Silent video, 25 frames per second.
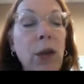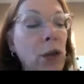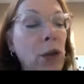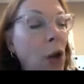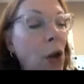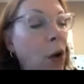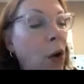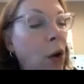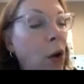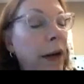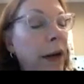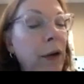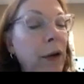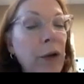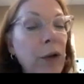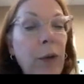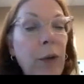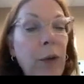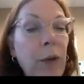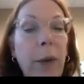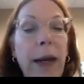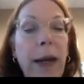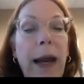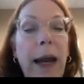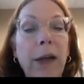So
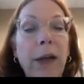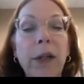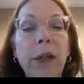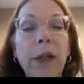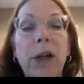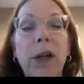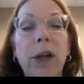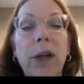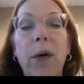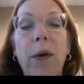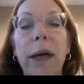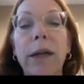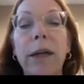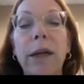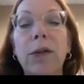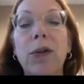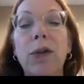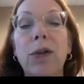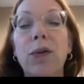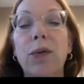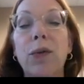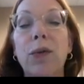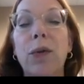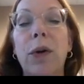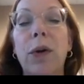here's where we actually go
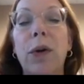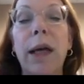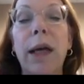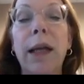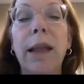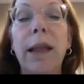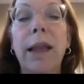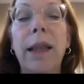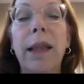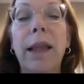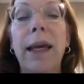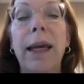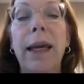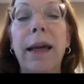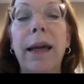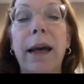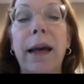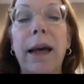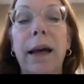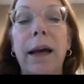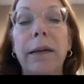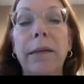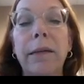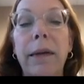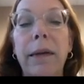into the
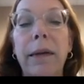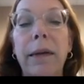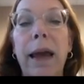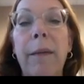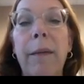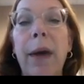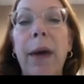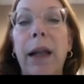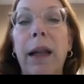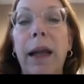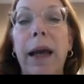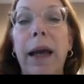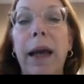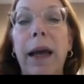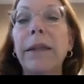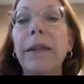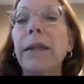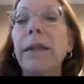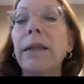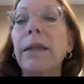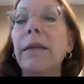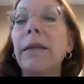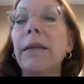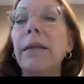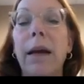
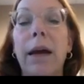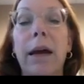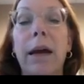MLS.